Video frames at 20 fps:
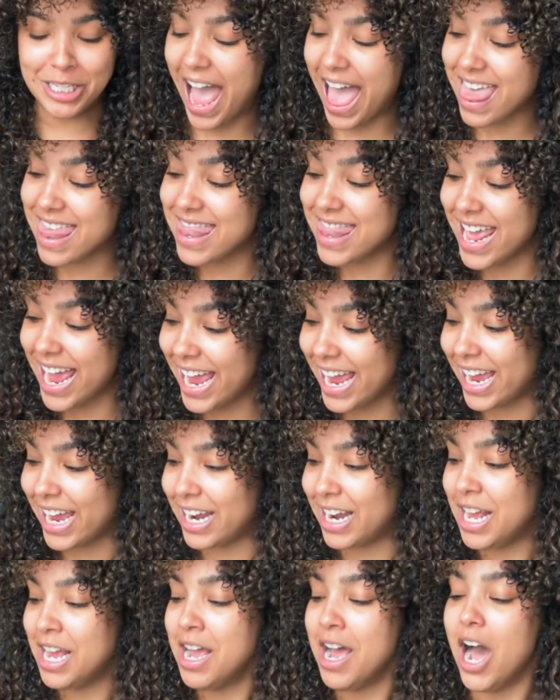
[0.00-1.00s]
And
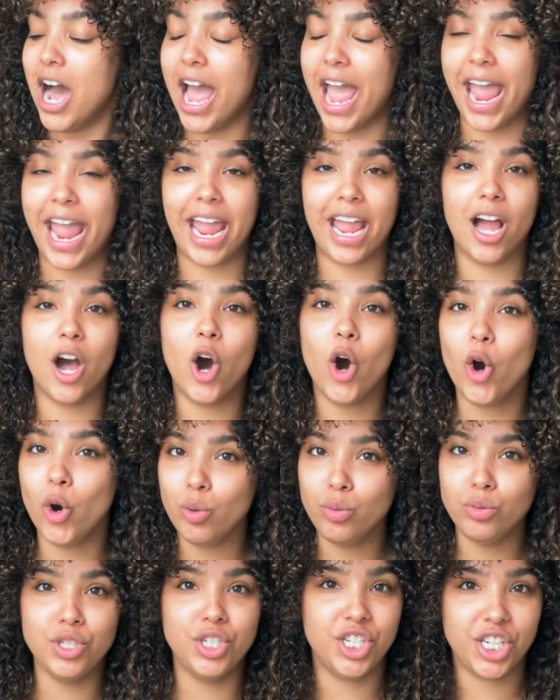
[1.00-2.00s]
then a
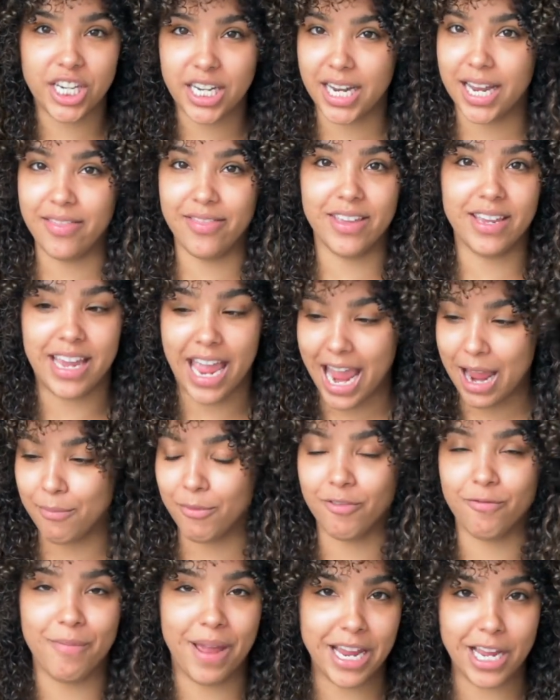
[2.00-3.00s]
OG in the
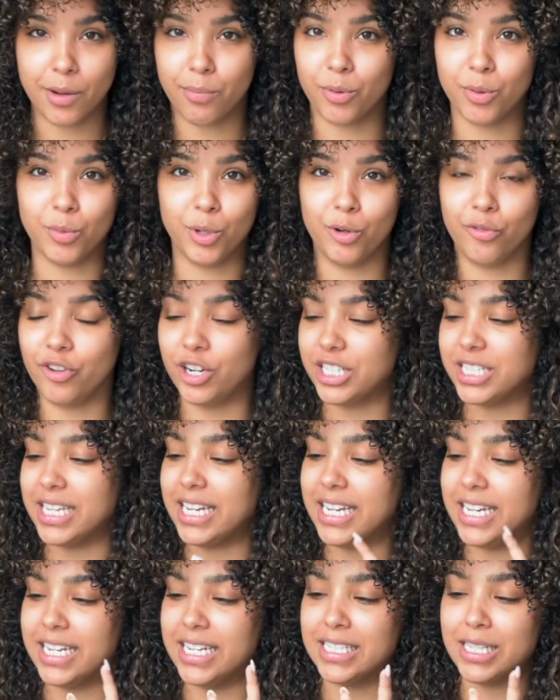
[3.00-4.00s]
game of makeup removers
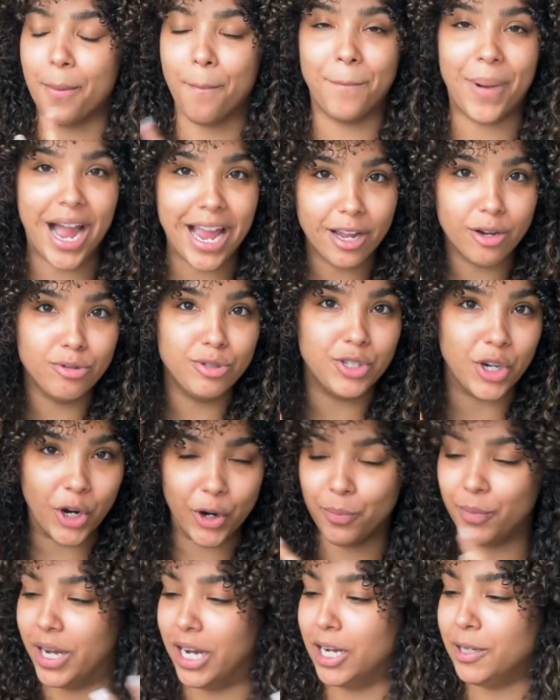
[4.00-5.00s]
is
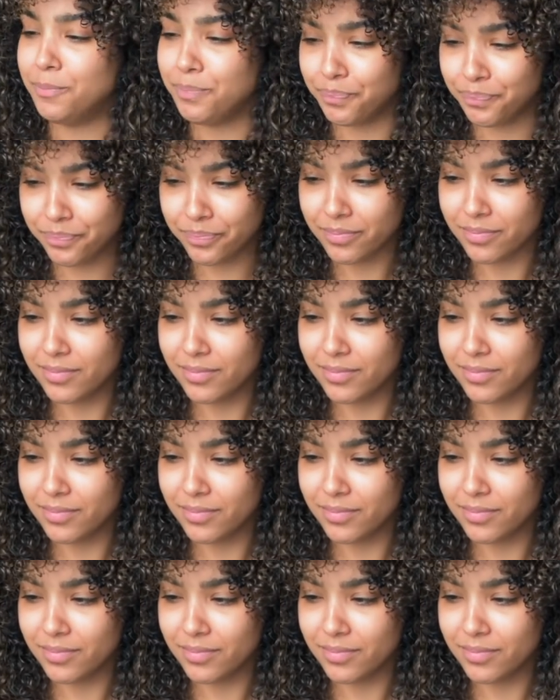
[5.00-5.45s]
Bioderma